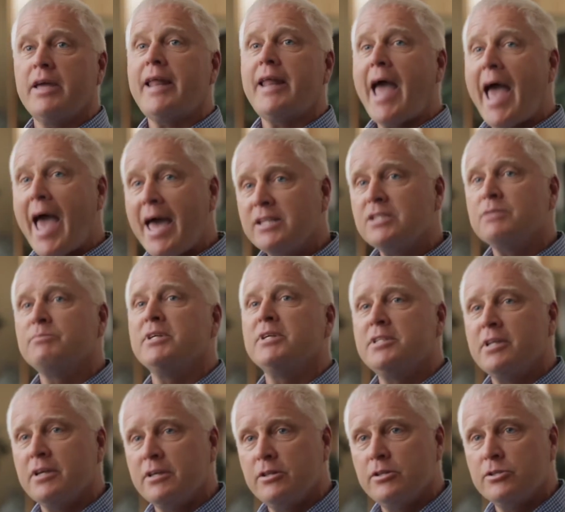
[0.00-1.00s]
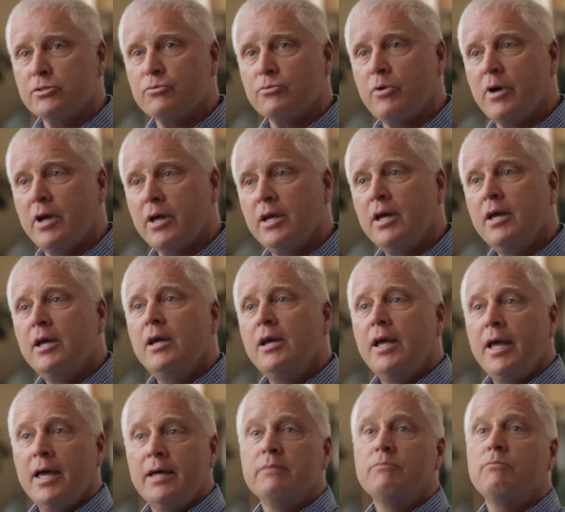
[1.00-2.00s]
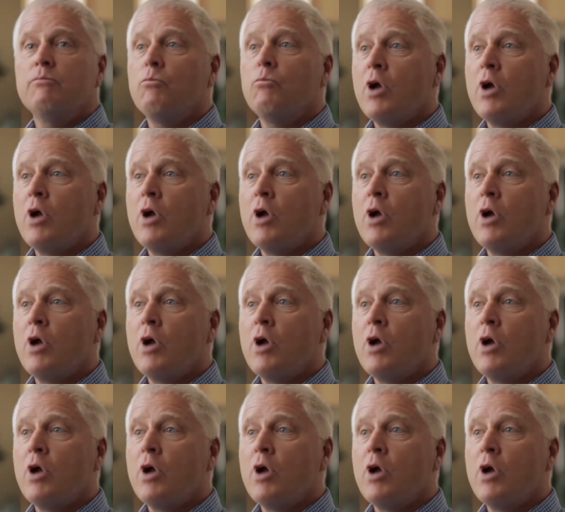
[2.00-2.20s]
It had to be done this way. And